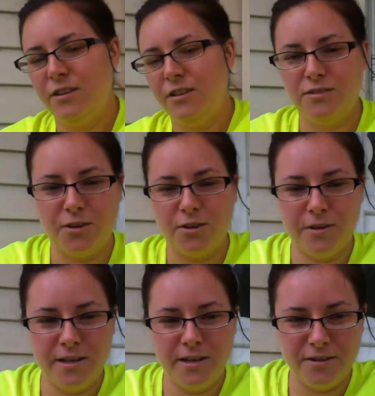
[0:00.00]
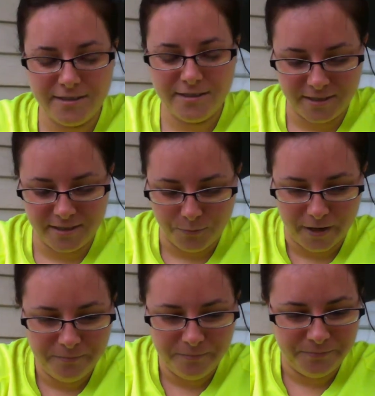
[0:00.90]
So here's this
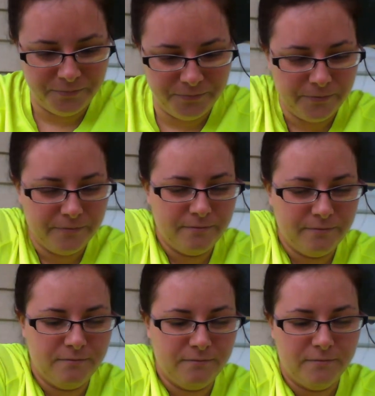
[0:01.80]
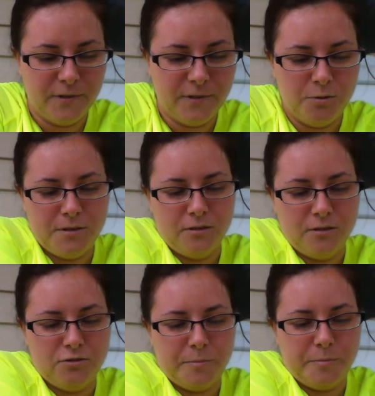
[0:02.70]
one. It's a little
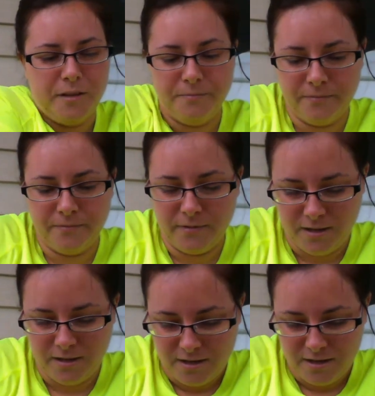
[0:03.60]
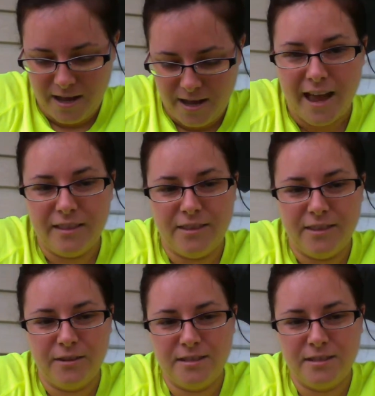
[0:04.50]
trippy.
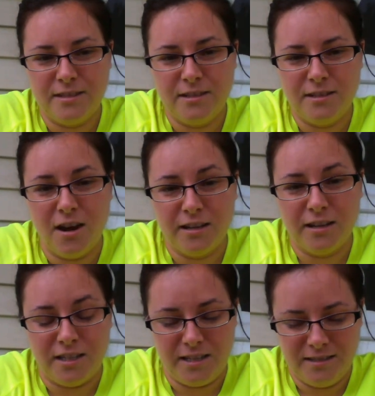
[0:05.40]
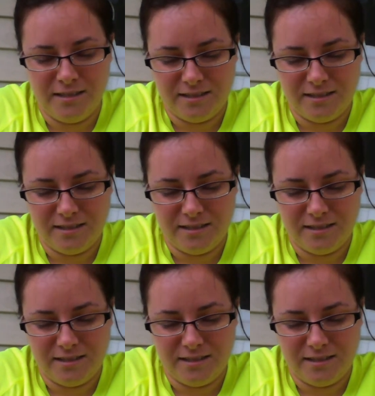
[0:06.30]
This is the non-yeast.